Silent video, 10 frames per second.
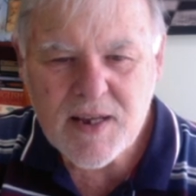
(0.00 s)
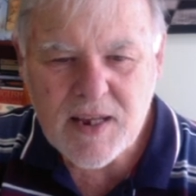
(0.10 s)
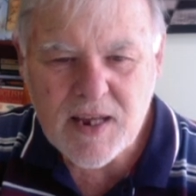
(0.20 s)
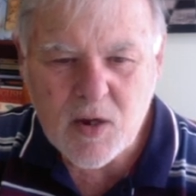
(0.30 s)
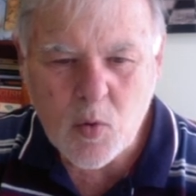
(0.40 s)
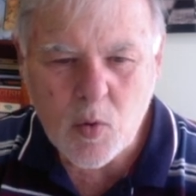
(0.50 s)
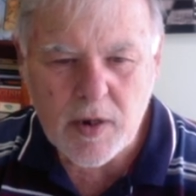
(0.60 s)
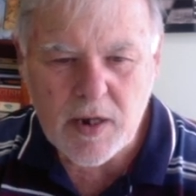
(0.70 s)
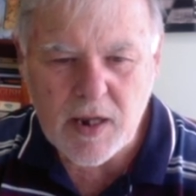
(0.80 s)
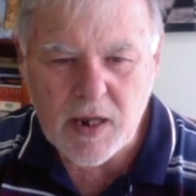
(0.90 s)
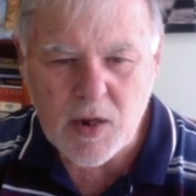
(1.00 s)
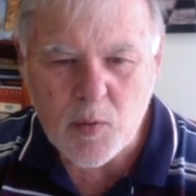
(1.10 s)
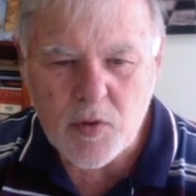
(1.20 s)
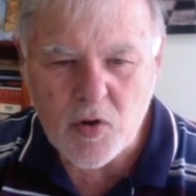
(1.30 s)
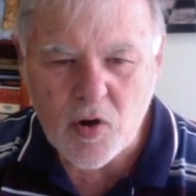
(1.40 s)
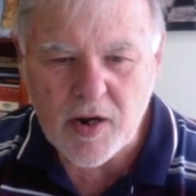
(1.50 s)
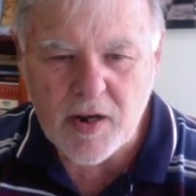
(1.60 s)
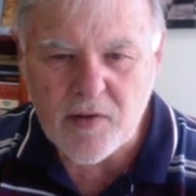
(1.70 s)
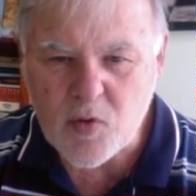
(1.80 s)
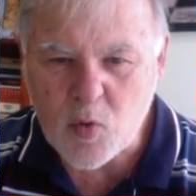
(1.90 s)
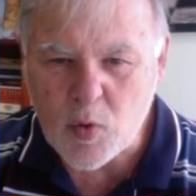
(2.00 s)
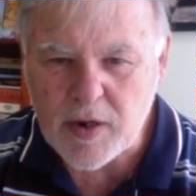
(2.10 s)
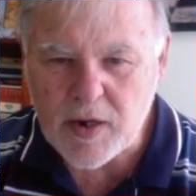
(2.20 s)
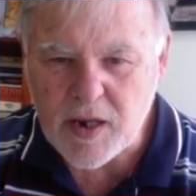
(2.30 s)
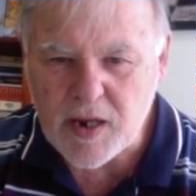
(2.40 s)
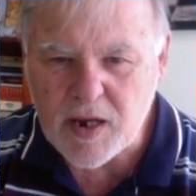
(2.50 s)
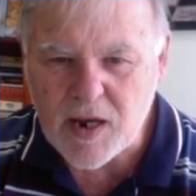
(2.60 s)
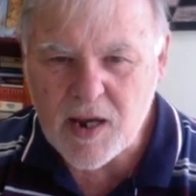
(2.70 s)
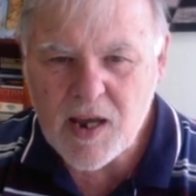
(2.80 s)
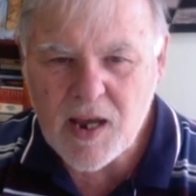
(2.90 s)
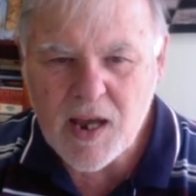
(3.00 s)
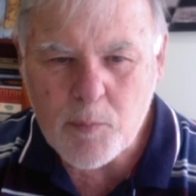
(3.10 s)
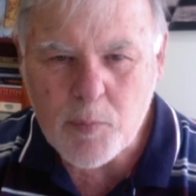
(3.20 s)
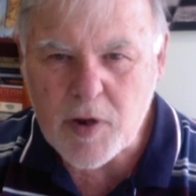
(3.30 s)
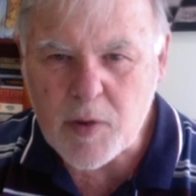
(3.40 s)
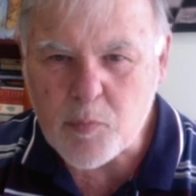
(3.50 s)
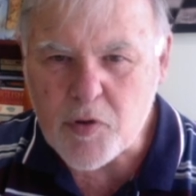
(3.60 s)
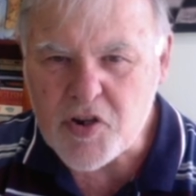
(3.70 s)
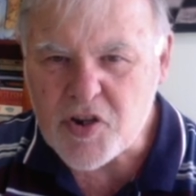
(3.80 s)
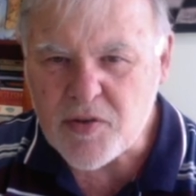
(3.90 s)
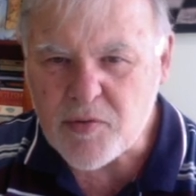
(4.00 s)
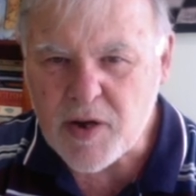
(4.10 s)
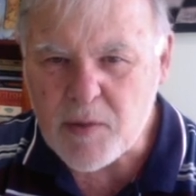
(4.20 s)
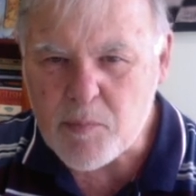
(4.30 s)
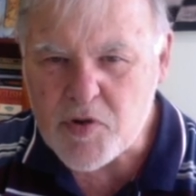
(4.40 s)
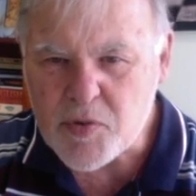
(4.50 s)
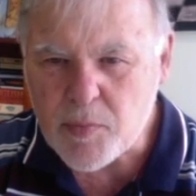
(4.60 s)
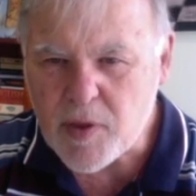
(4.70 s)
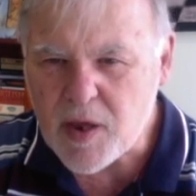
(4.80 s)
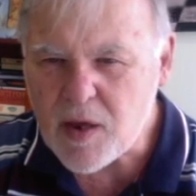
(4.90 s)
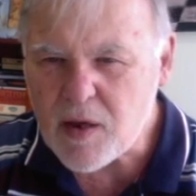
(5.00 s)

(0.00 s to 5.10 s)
Yeah, queen here with the idea of queen here and putting pressure, threatening bishop there.